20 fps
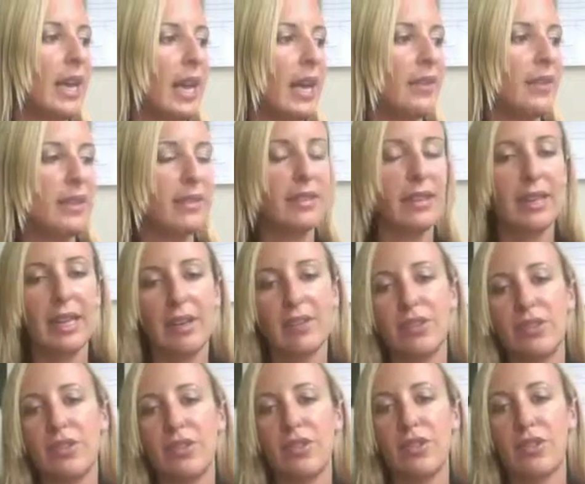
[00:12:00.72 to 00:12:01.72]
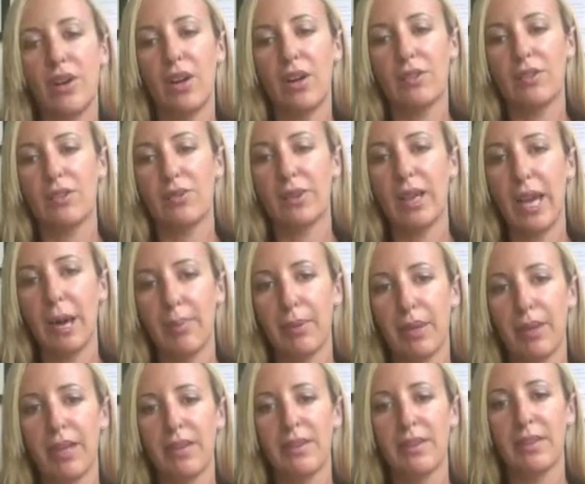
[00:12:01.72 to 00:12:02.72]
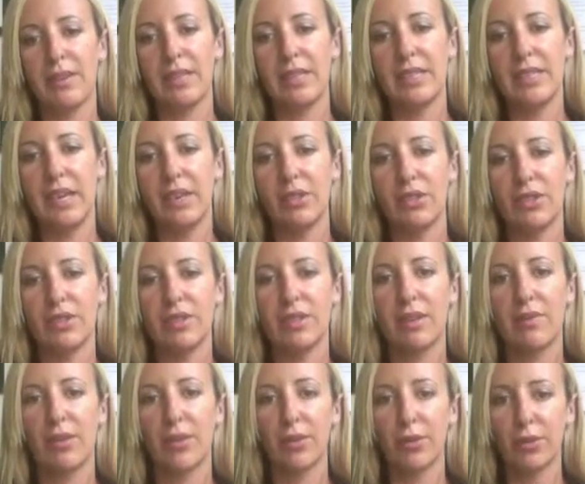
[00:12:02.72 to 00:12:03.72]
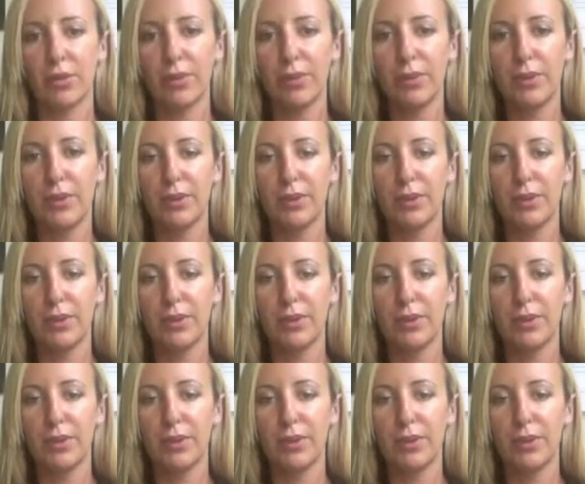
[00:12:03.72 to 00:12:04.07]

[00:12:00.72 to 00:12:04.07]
And this allows you to also capitalize on the intelligence of the group.